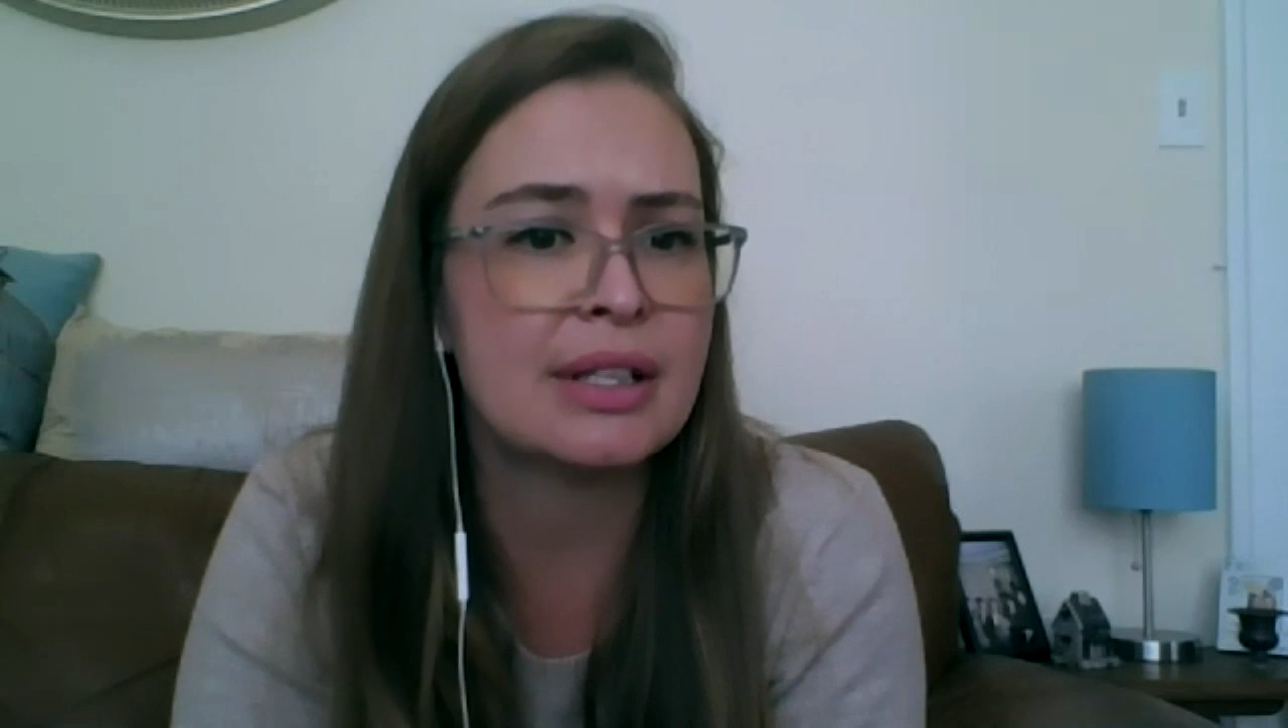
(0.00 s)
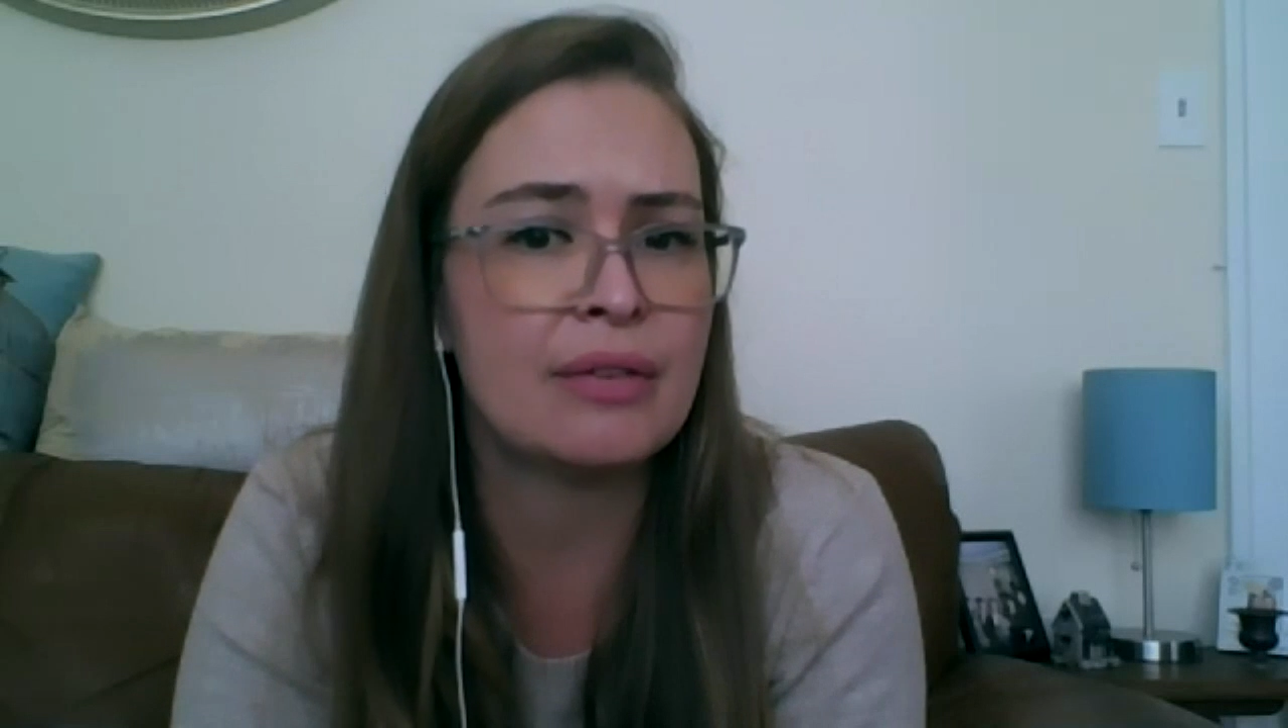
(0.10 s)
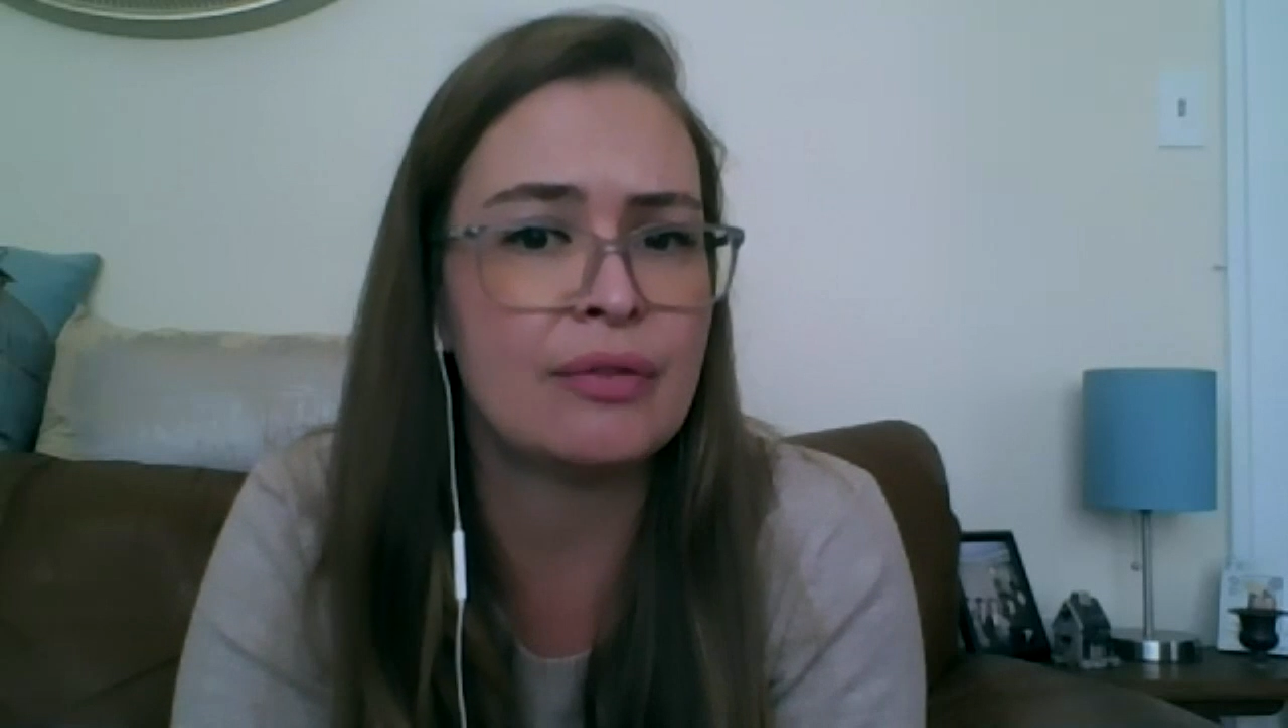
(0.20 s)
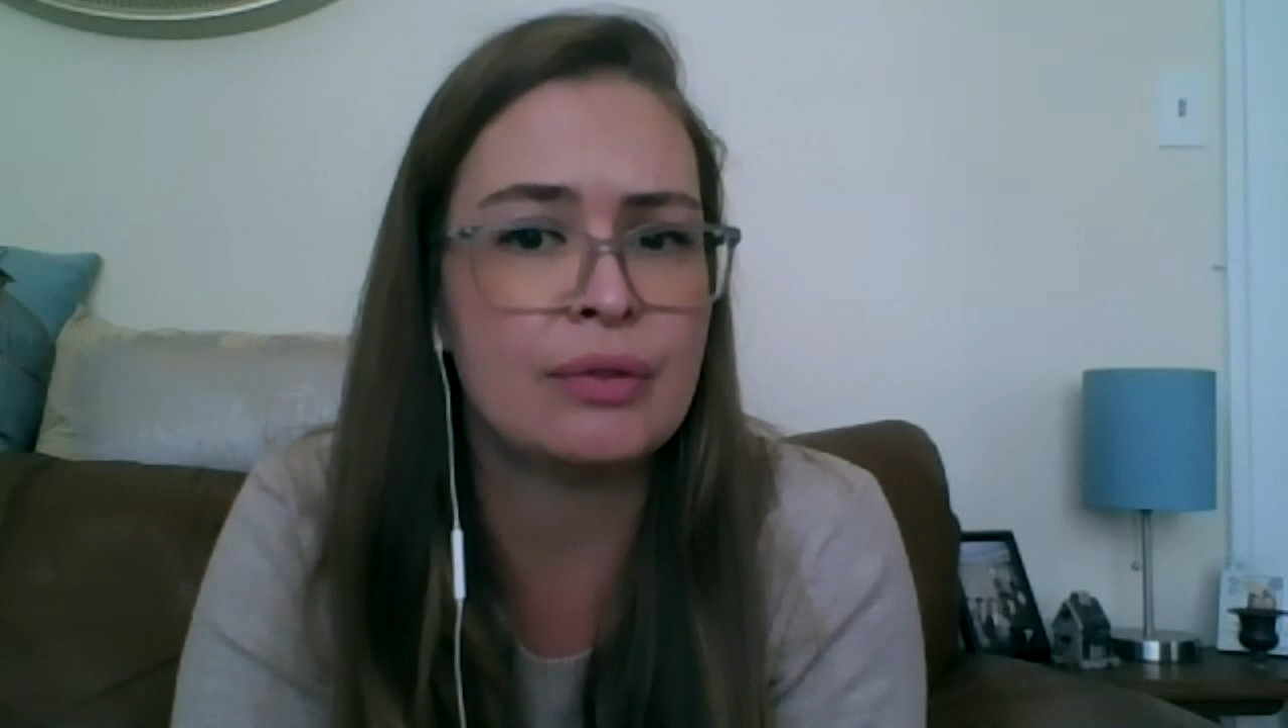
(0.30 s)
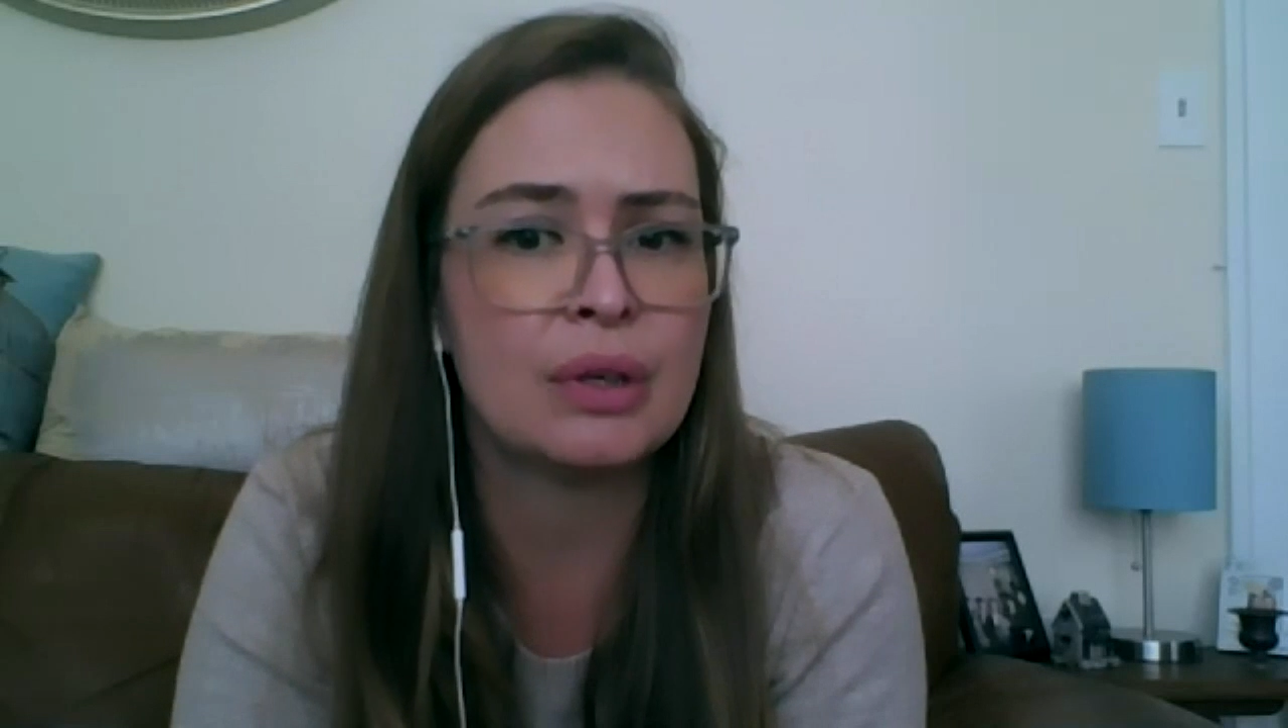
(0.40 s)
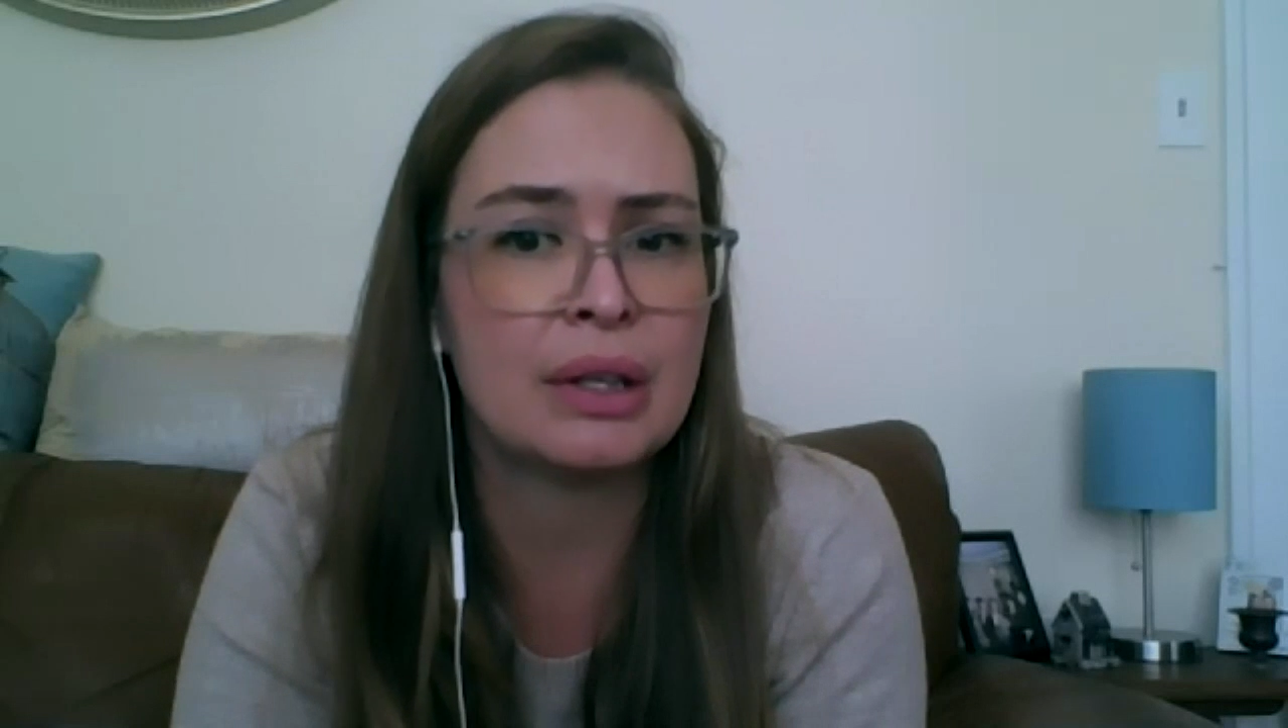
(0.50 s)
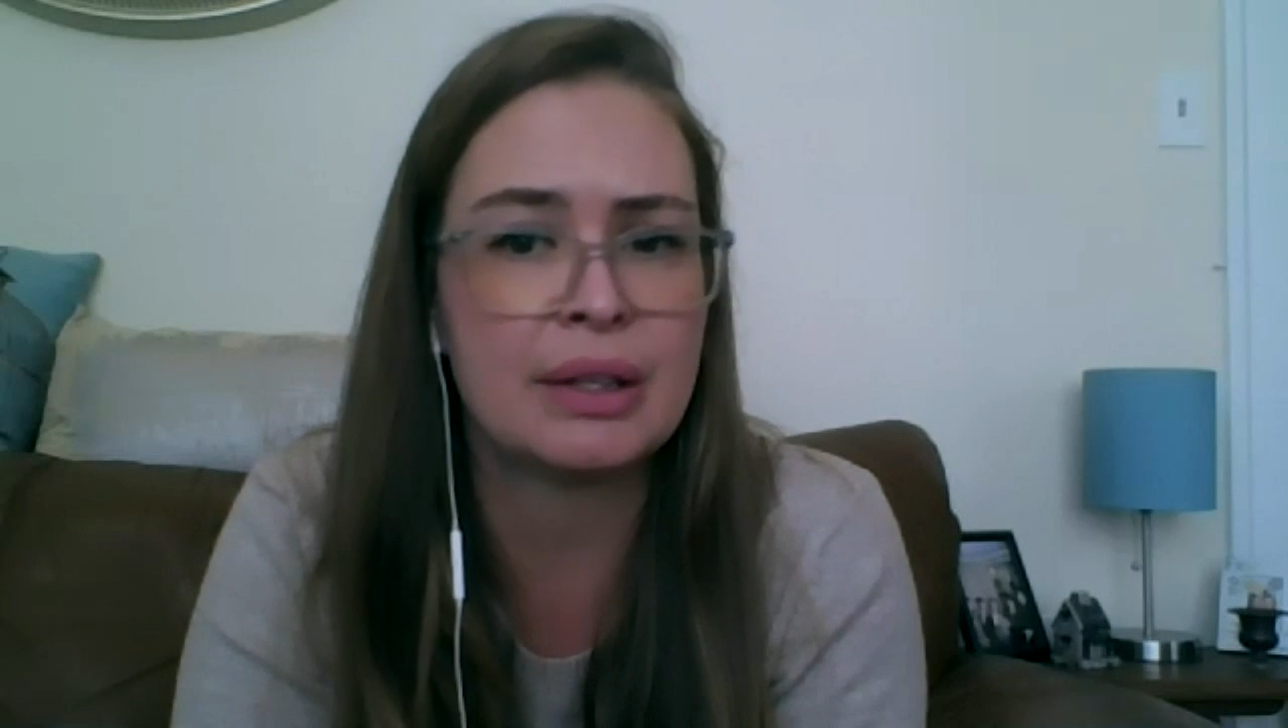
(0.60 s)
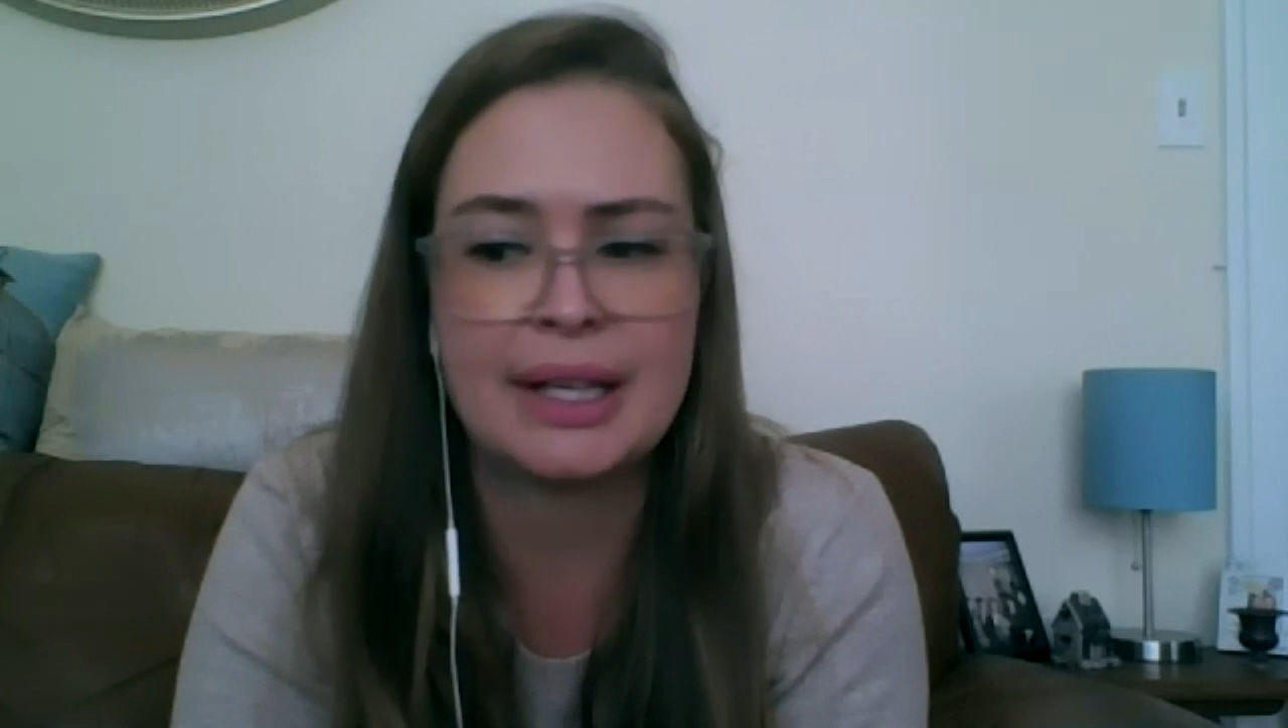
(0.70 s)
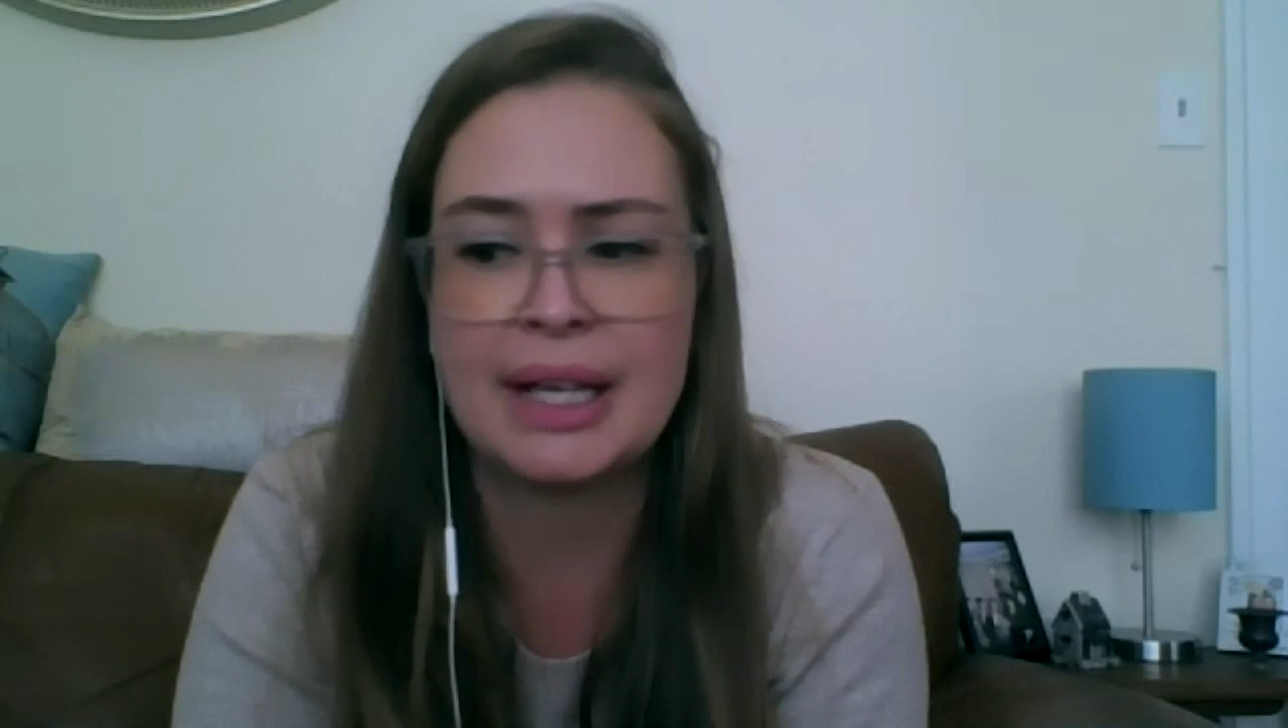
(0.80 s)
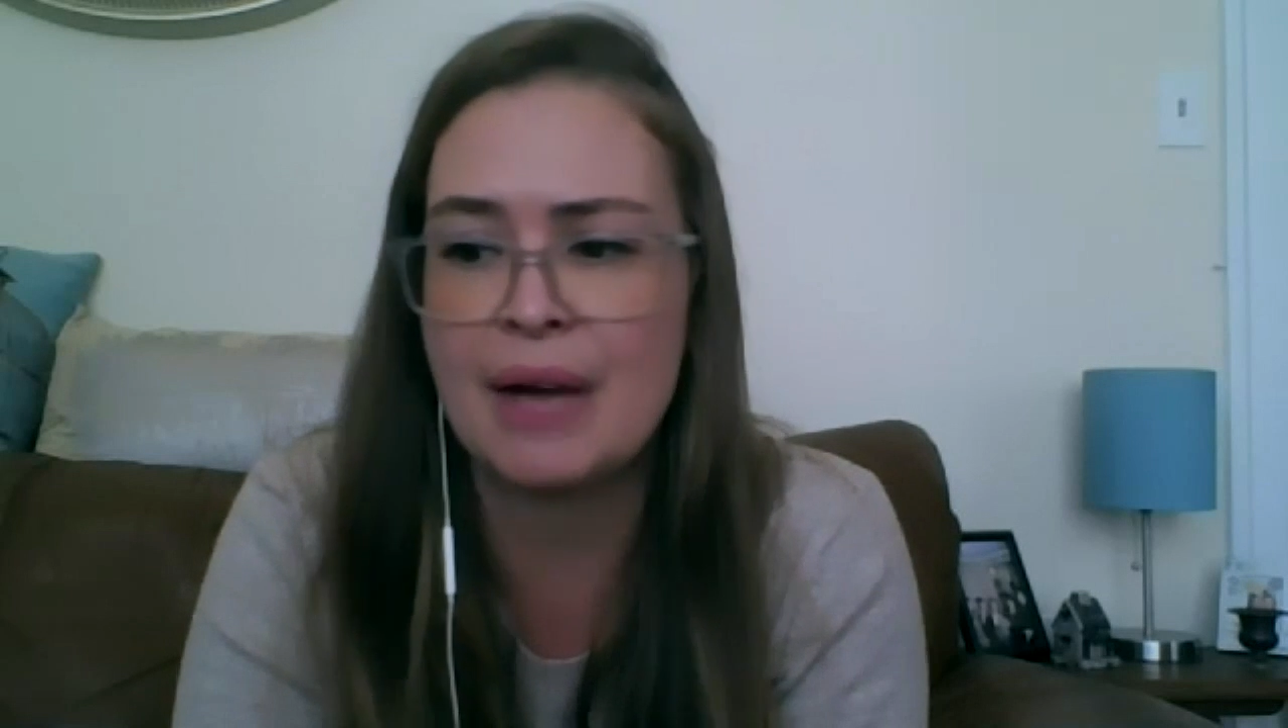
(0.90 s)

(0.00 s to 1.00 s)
If like you